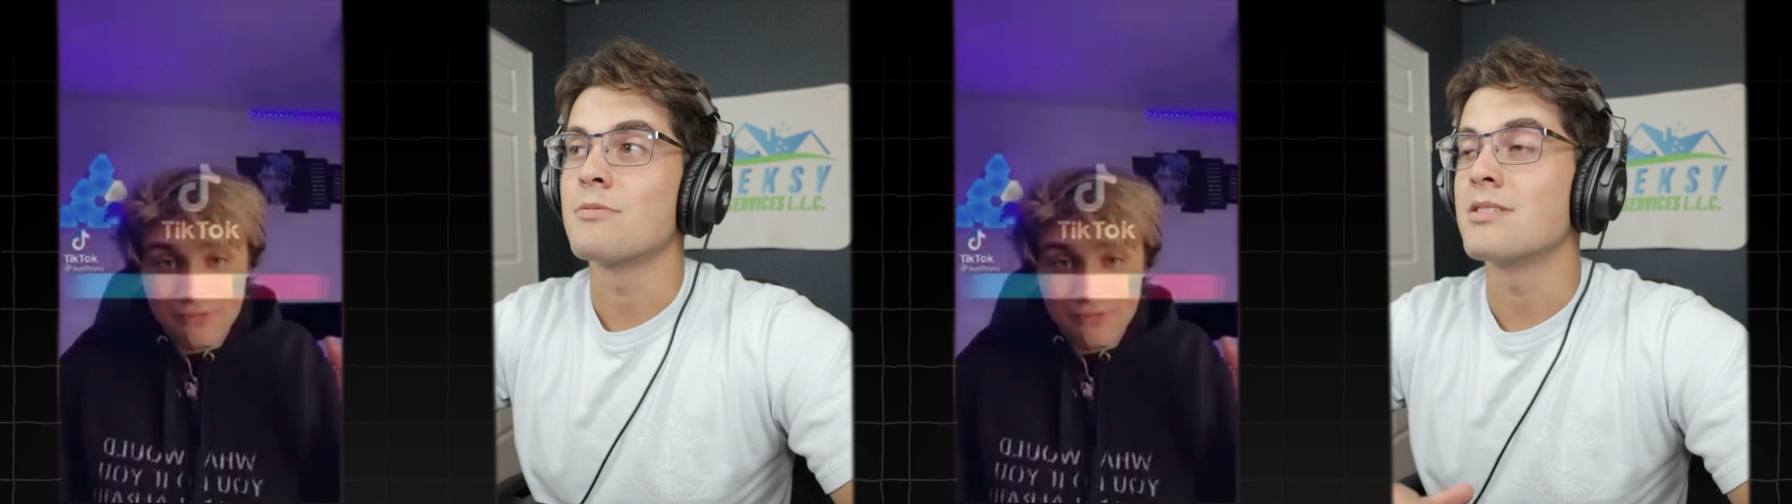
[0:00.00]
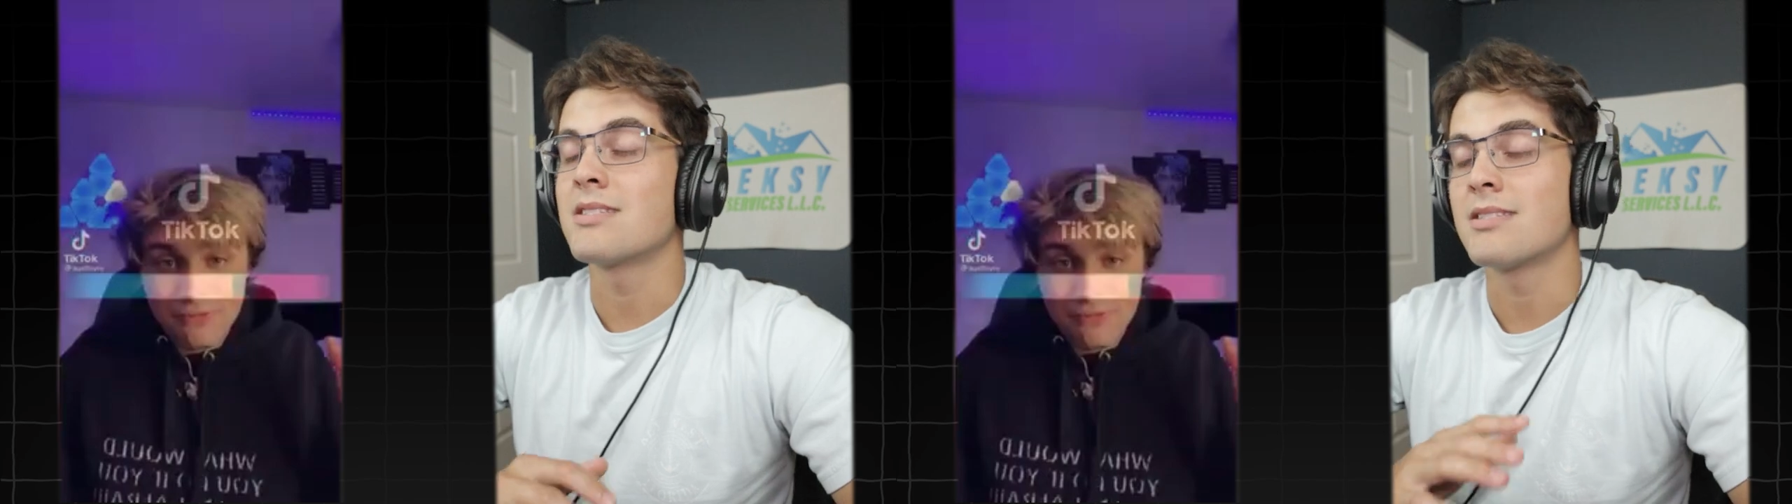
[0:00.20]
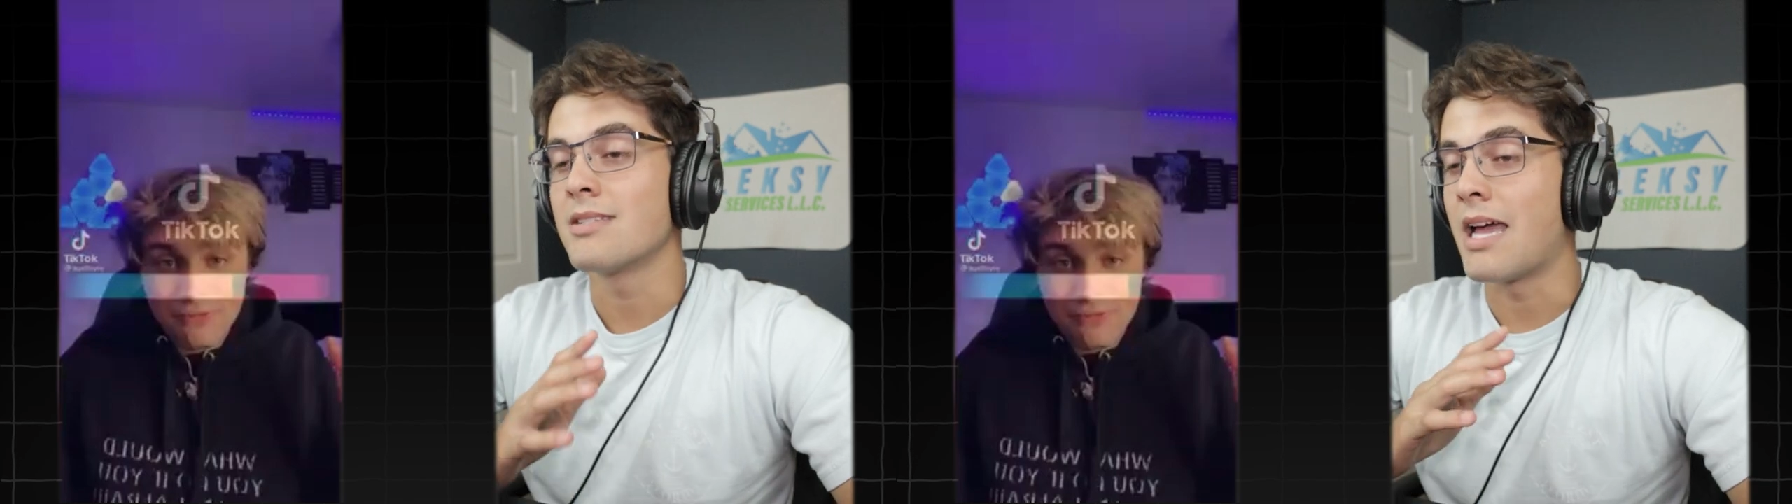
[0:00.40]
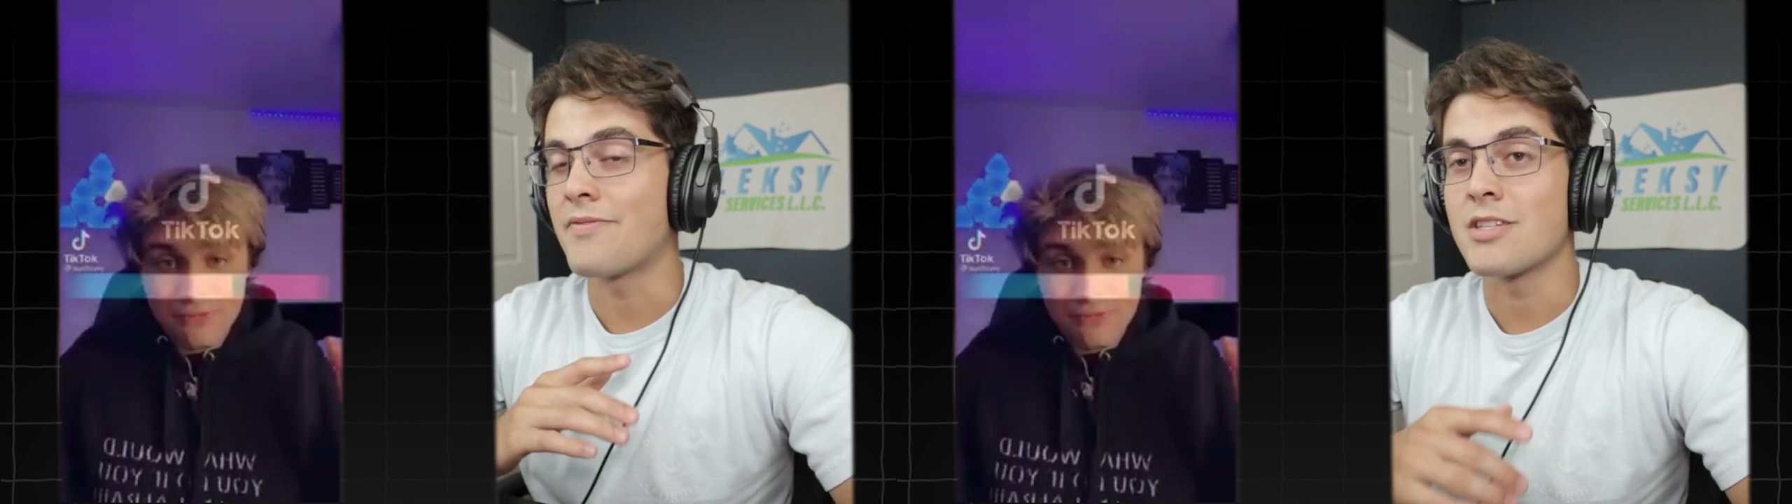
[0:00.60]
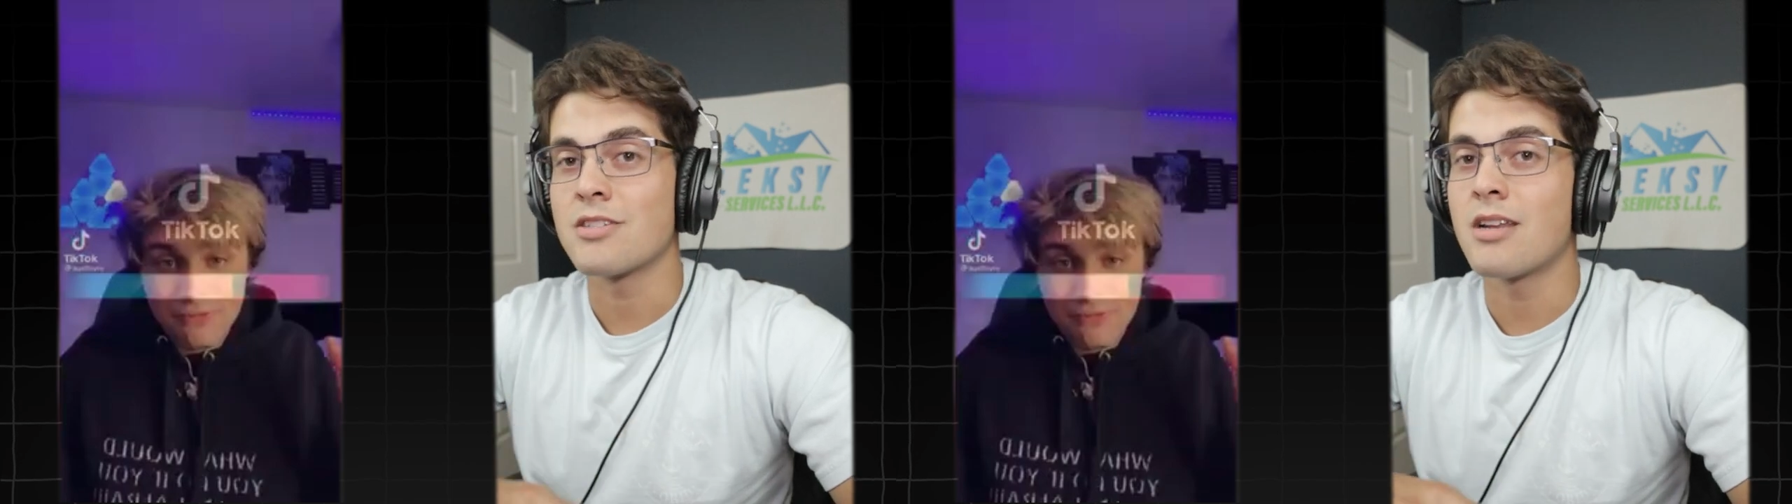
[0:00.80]
We just
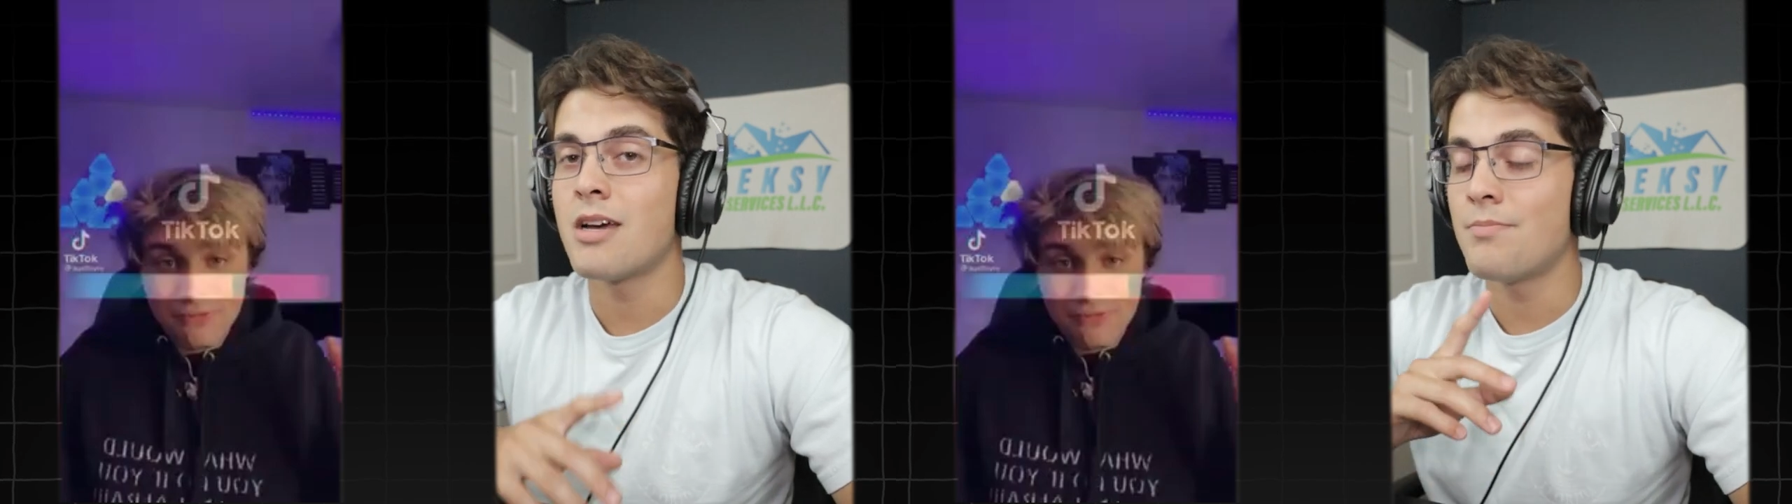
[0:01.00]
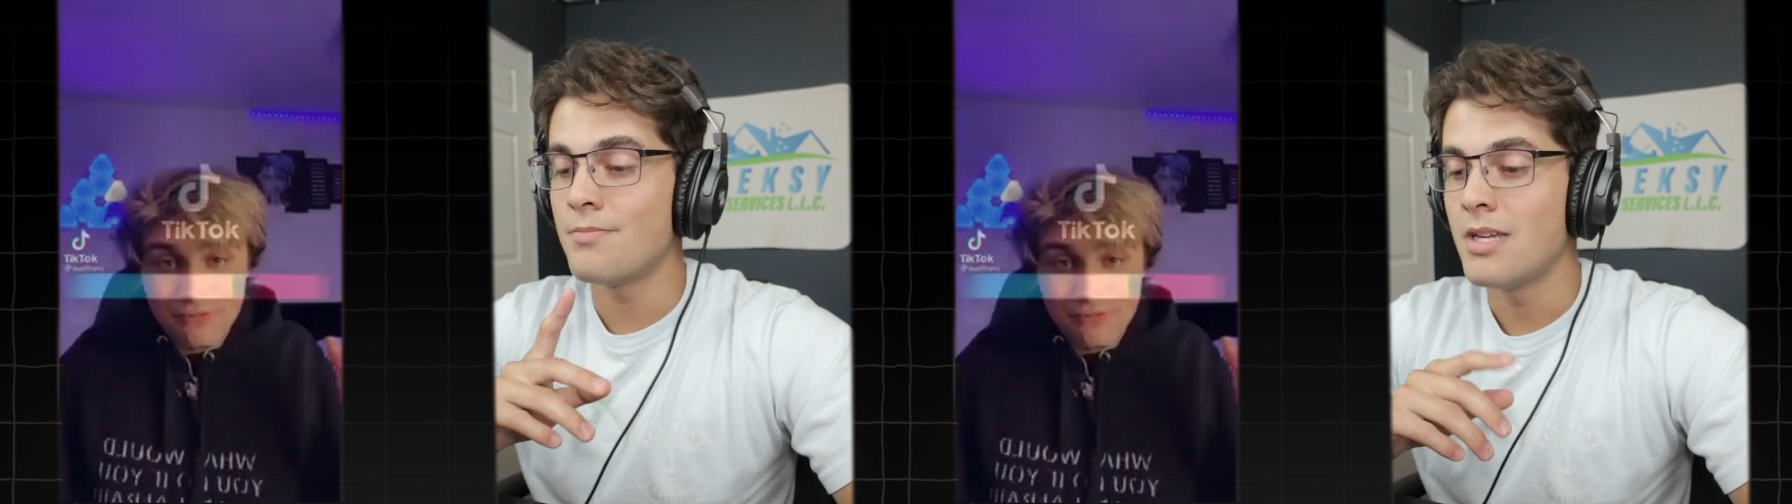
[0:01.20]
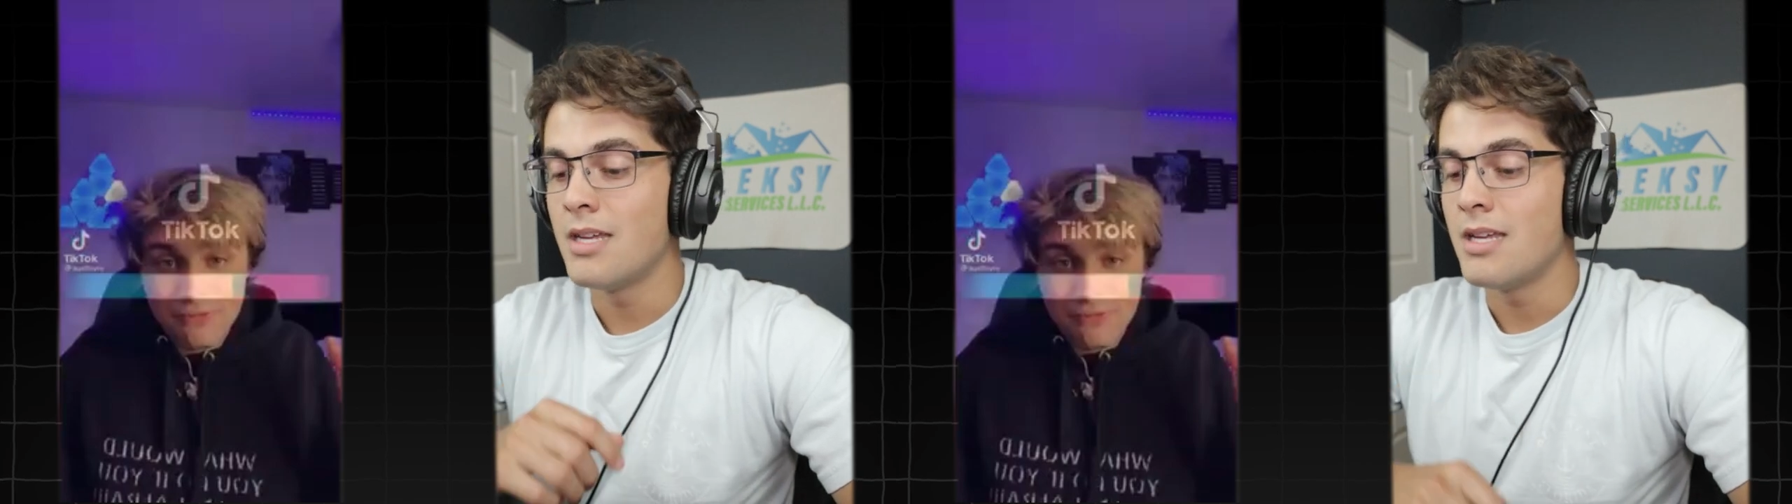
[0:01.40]
have to shut up.